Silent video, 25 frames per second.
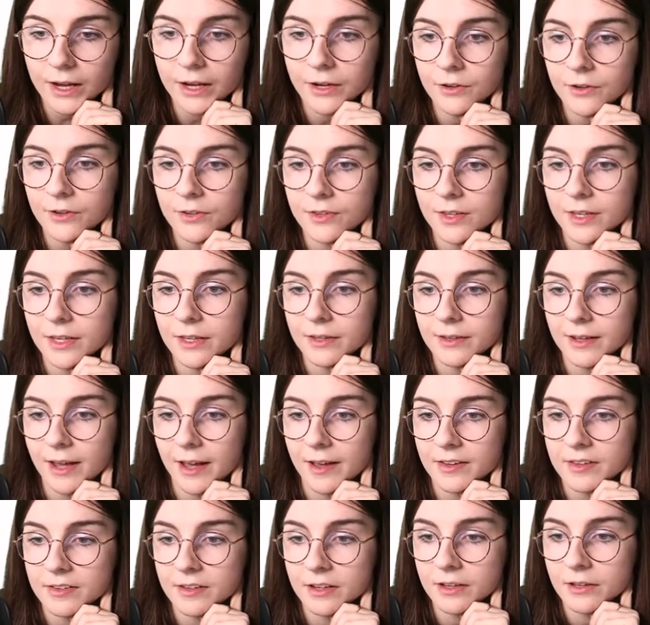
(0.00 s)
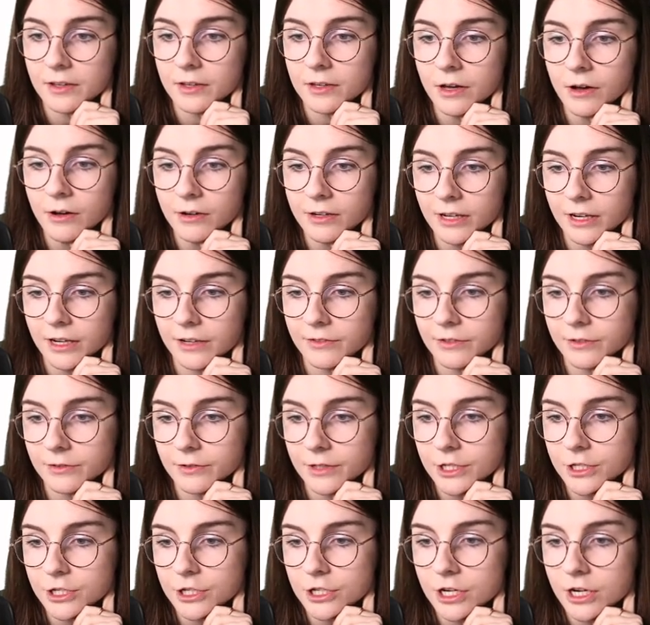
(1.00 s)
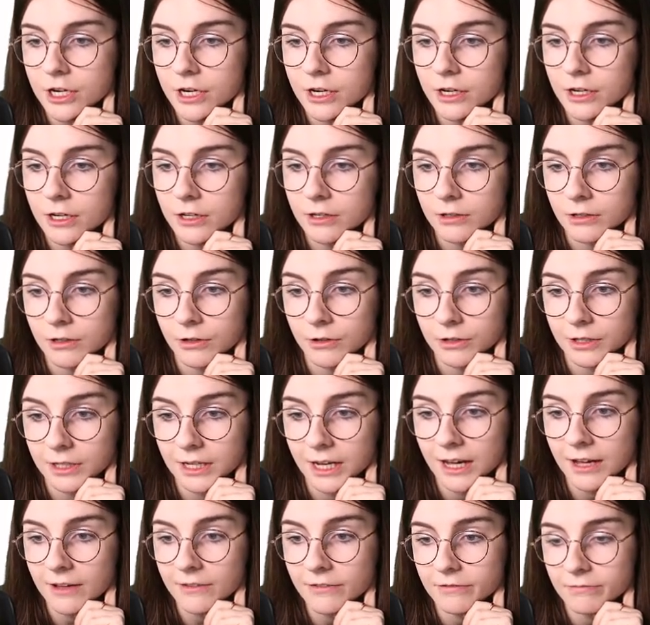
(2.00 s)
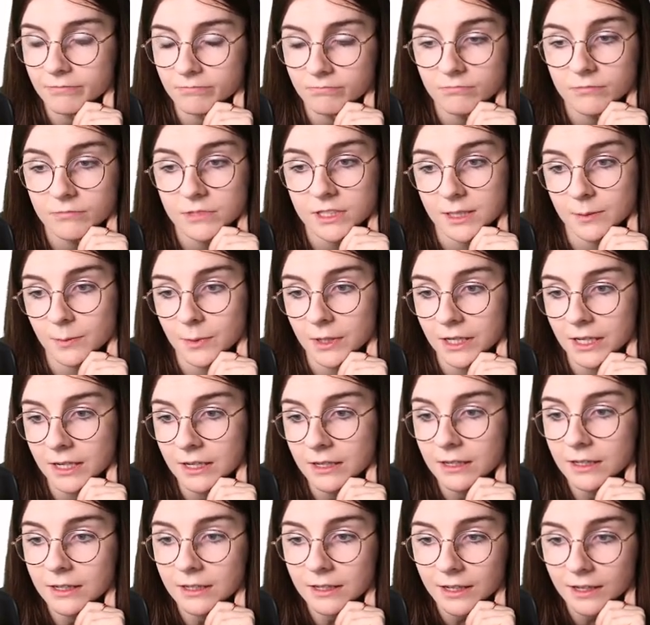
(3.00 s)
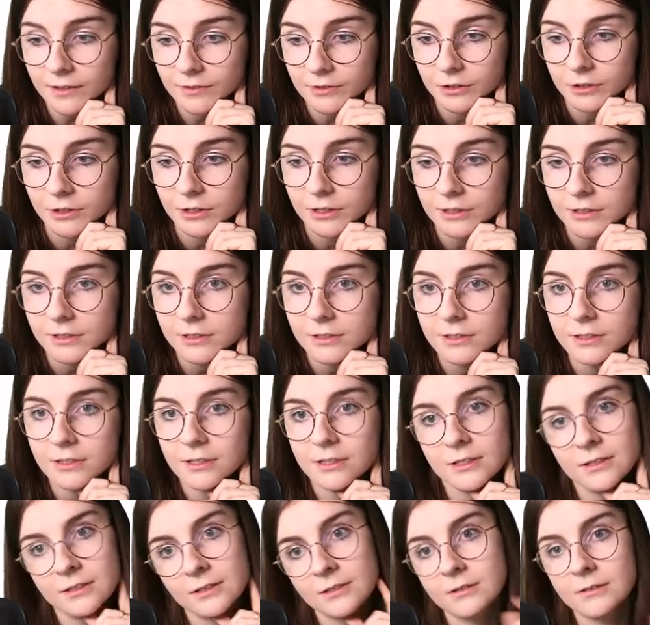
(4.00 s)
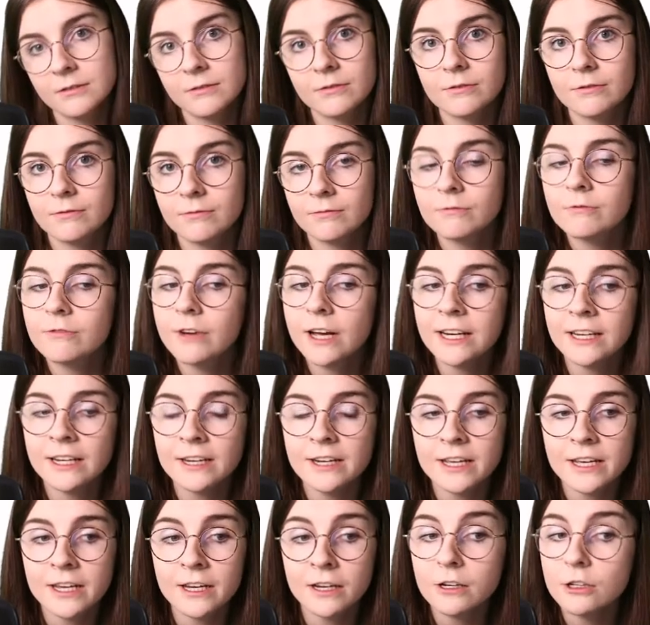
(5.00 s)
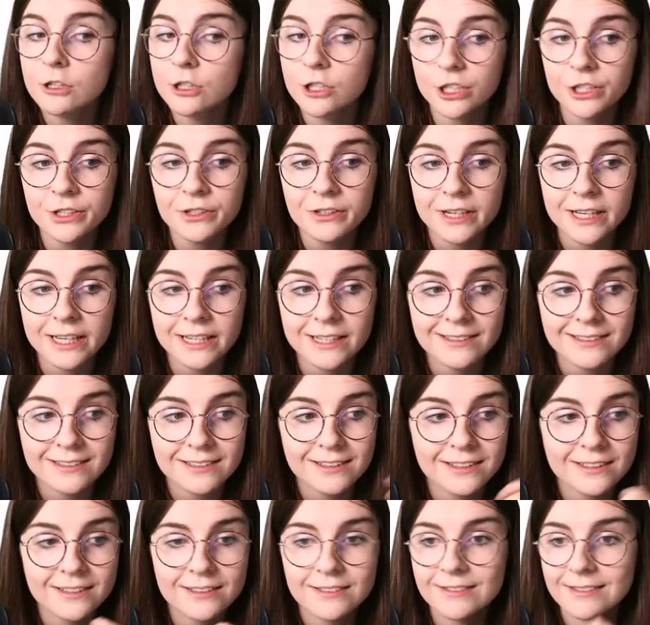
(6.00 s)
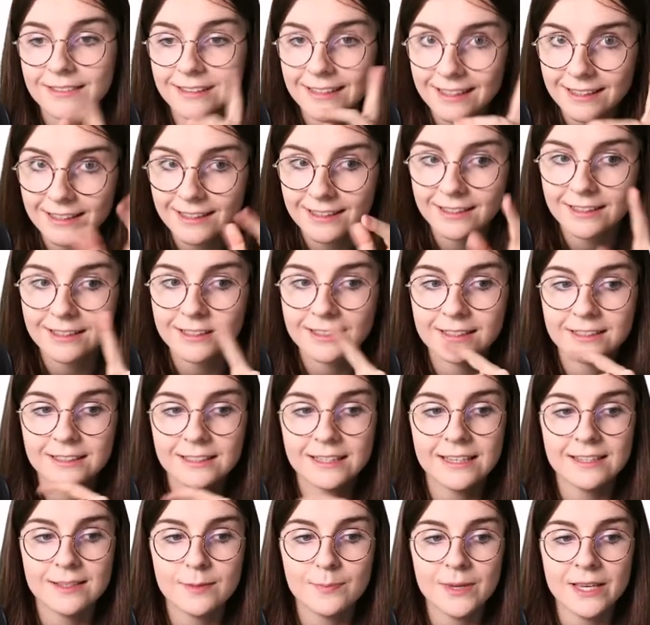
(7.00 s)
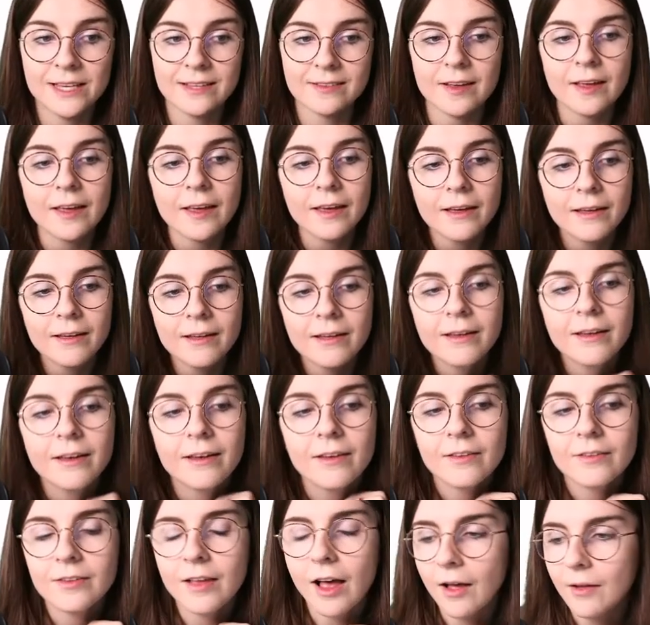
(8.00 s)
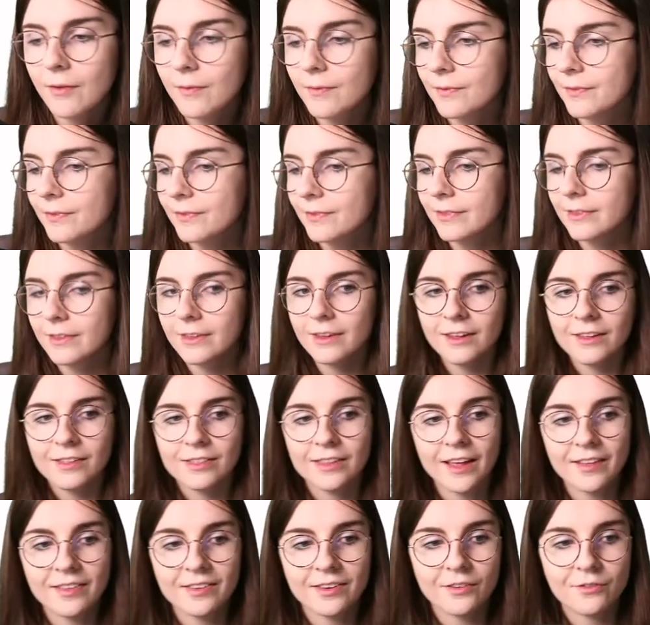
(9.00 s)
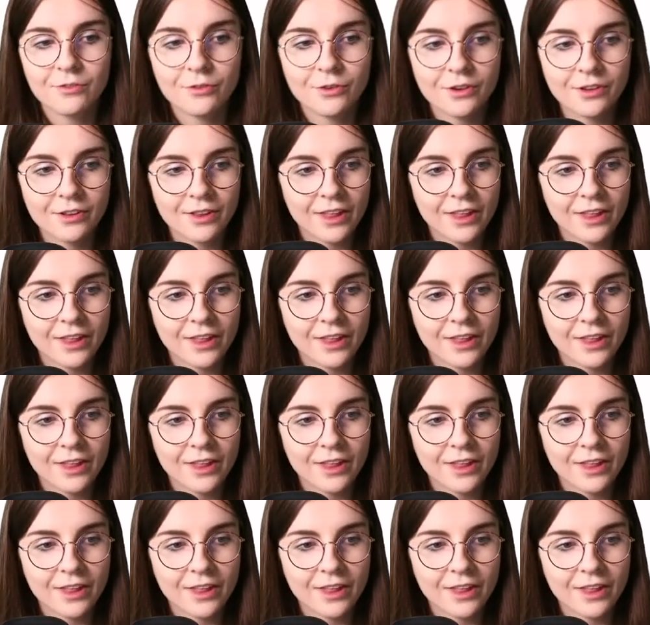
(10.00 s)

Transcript: and you see testing, code coverage, CodeCov, similar, and Coveralls. Find it here, do it. It's easy peasy. So. That's it for